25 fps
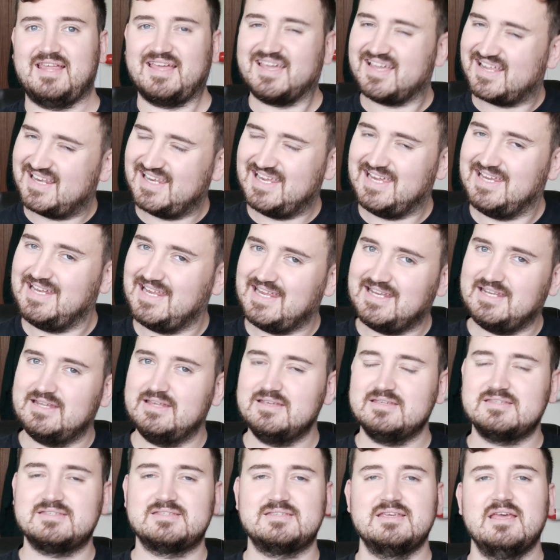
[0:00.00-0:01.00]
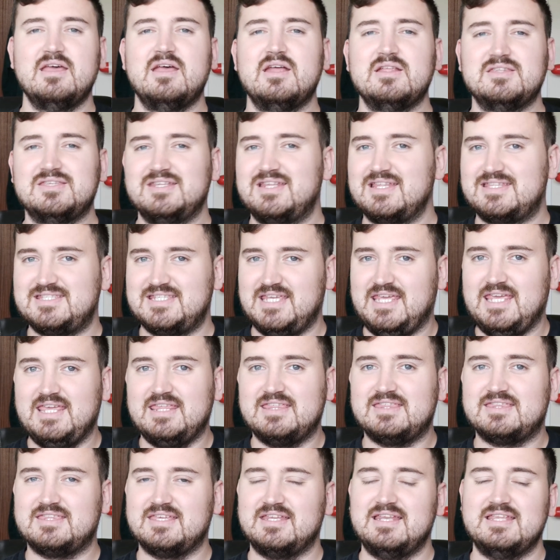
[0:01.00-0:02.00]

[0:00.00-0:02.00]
that cleaningness to the teeth,